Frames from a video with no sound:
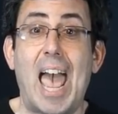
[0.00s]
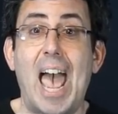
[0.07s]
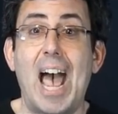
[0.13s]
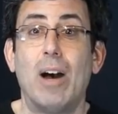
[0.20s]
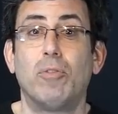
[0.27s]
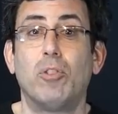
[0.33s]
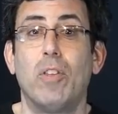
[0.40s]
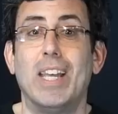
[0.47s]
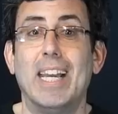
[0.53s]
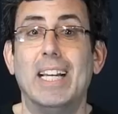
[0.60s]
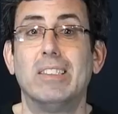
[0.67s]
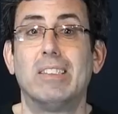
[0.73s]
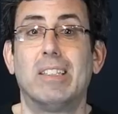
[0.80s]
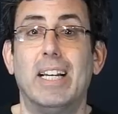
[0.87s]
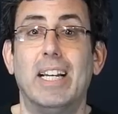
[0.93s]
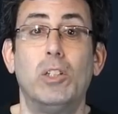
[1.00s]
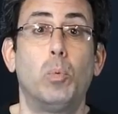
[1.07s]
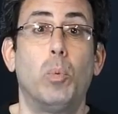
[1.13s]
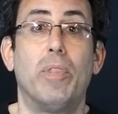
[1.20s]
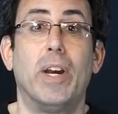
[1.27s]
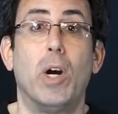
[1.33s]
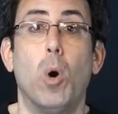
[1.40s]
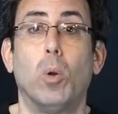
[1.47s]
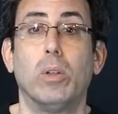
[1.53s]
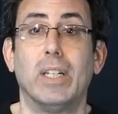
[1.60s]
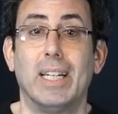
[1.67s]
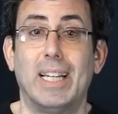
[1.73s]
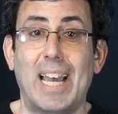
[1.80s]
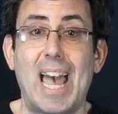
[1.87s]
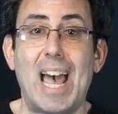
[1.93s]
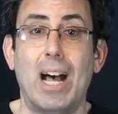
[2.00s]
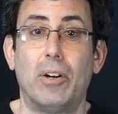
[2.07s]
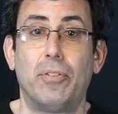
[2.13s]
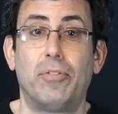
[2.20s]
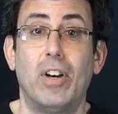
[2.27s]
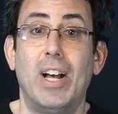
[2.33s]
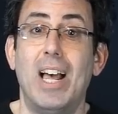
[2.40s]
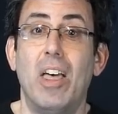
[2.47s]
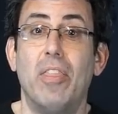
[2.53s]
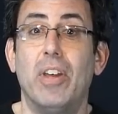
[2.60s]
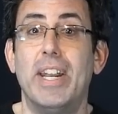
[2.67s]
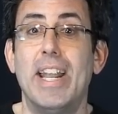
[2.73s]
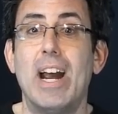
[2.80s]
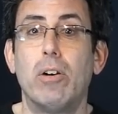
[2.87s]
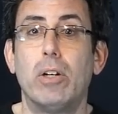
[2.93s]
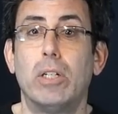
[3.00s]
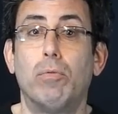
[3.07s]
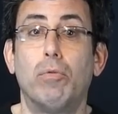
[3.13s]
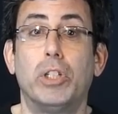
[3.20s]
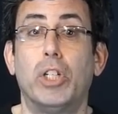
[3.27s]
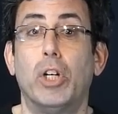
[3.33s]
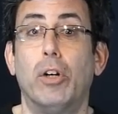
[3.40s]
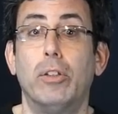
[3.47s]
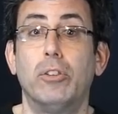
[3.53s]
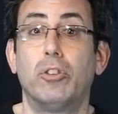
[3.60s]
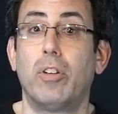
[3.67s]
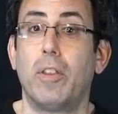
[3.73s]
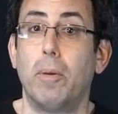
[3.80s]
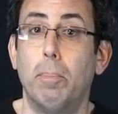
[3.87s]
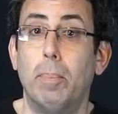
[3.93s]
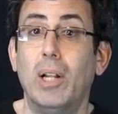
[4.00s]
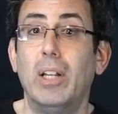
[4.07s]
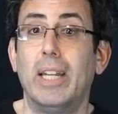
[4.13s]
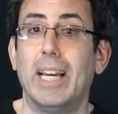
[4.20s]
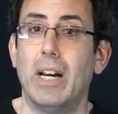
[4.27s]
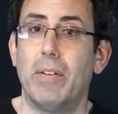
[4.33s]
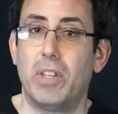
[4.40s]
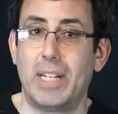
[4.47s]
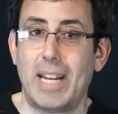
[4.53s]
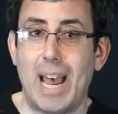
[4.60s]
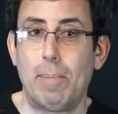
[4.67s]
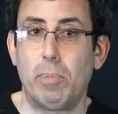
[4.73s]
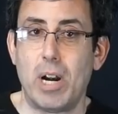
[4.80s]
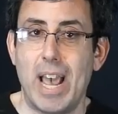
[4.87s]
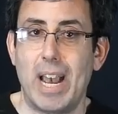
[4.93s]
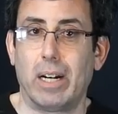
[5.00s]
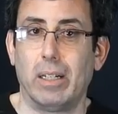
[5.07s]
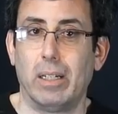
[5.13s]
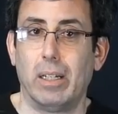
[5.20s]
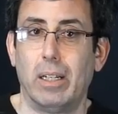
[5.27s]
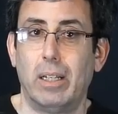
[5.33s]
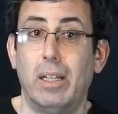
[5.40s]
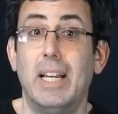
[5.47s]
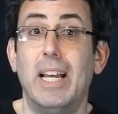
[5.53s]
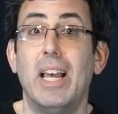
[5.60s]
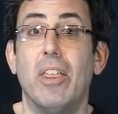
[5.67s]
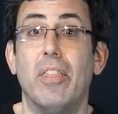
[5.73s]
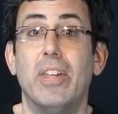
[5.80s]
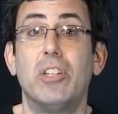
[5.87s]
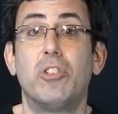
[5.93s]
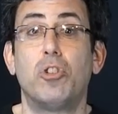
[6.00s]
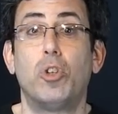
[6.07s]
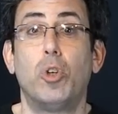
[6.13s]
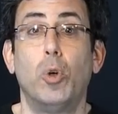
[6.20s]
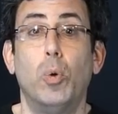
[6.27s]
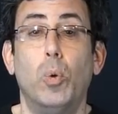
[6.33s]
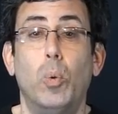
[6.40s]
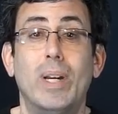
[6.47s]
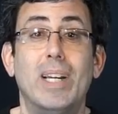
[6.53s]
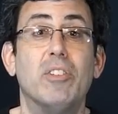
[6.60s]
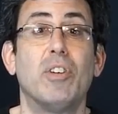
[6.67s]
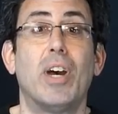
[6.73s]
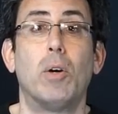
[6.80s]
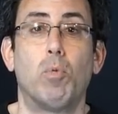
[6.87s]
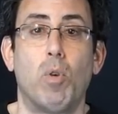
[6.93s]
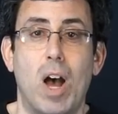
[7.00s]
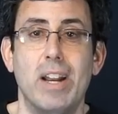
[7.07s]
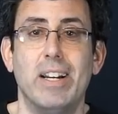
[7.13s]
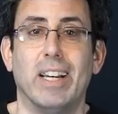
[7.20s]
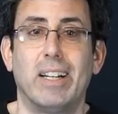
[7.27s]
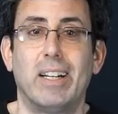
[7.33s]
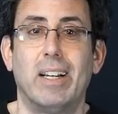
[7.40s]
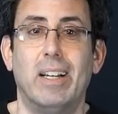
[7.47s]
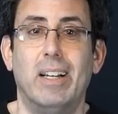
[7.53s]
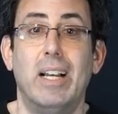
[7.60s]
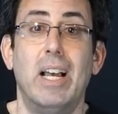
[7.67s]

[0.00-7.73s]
After the incident with the golden calf, the narrative returns to the building of the tabernacle. This too is ironic.